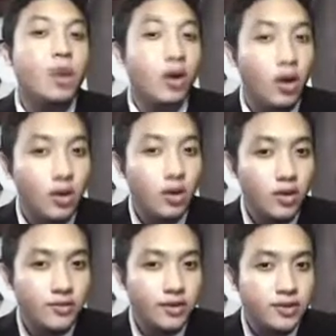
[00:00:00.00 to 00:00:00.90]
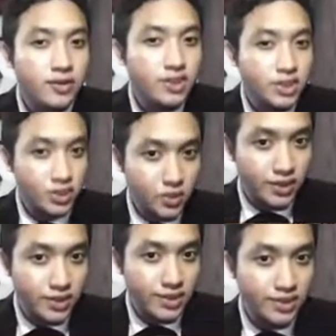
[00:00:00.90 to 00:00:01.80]
all of
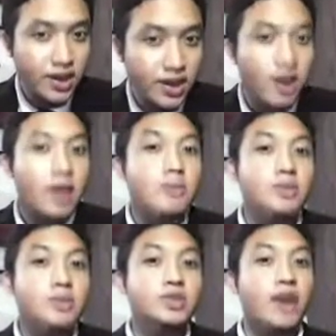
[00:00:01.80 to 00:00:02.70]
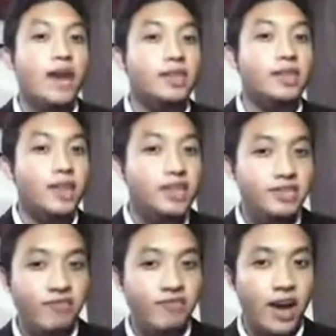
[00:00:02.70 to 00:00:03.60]
students are able to
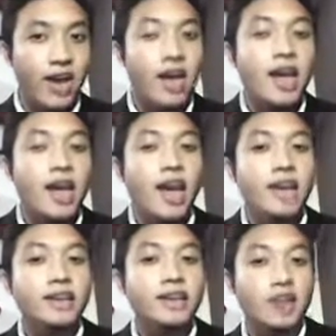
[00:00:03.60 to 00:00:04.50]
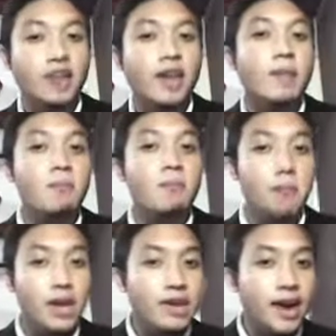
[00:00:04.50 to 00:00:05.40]
identify and extract
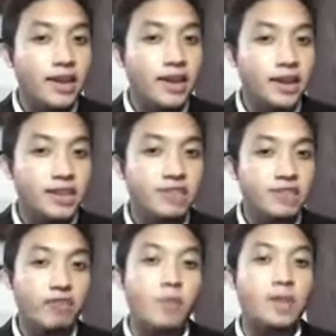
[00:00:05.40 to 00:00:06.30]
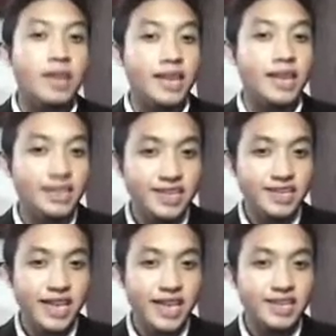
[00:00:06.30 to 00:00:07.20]
main ideas from the listening
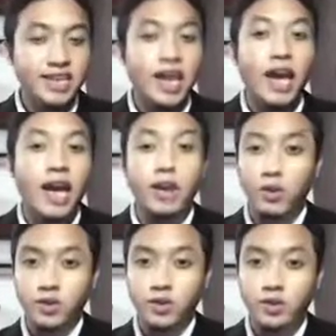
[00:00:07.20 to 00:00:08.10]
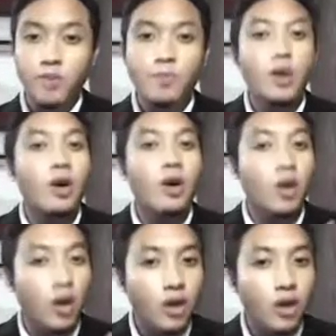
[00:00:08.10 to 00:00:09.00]
test, and also
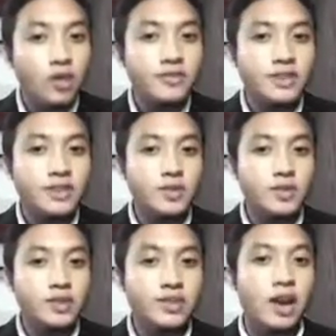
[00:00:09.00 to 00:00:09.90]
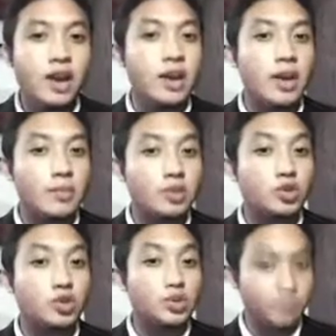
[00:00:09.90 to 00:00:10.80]
all of the students are able
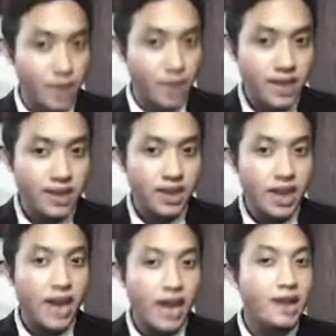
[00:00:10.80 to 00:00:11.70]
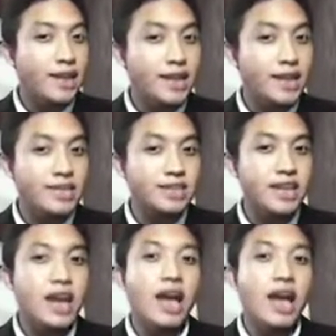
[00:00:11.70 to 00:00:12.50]
to speak and at least